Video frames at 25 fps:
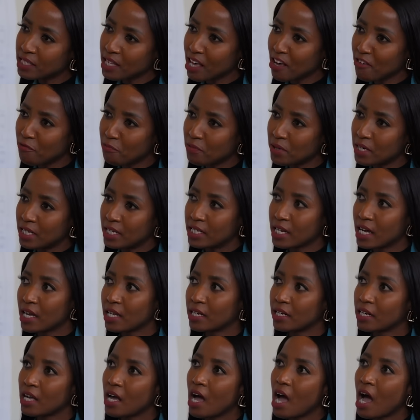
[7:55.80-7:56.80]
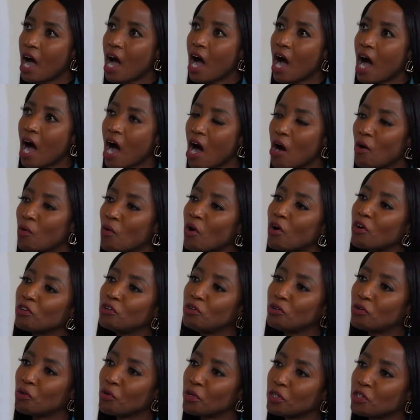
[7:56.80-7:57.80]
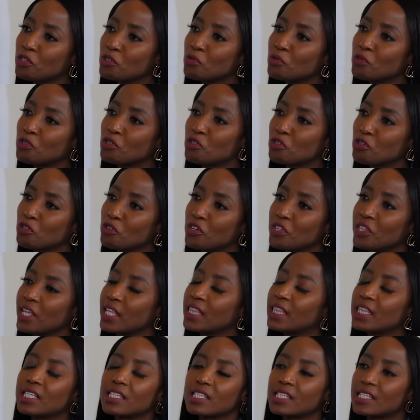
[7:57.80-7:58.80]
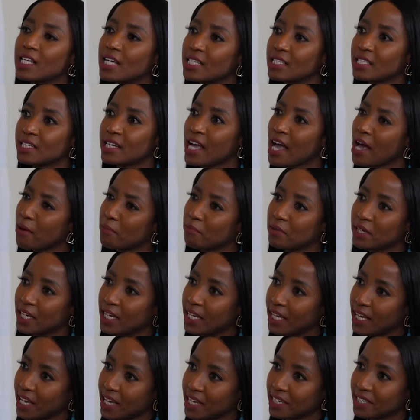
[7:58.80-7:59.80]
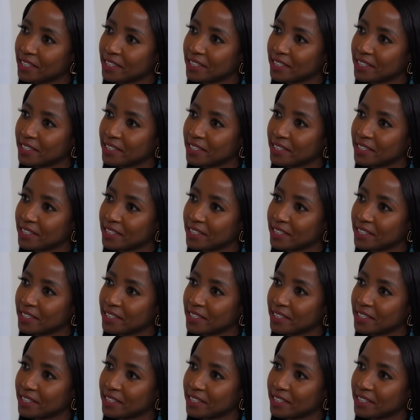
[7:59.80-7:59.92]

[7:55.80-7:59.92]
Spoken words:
have been done, how are you going to ensure that this doesn't happen again?